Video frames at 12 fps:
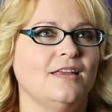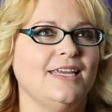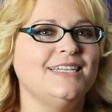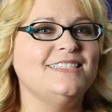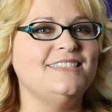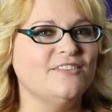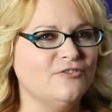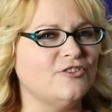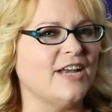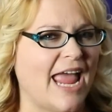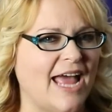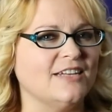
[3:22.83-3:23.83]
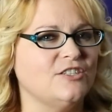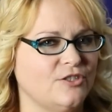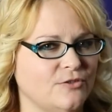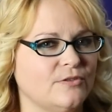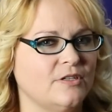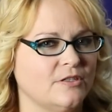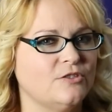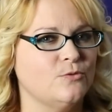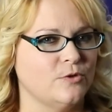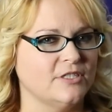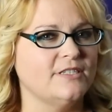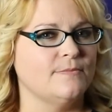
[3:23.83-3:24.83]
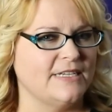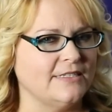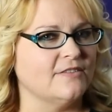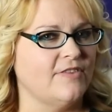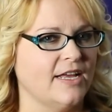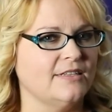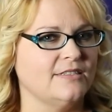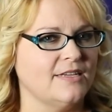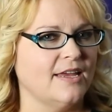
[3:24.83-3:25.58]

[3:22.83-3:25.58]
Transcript: indifferent attitude towards domestic violence, I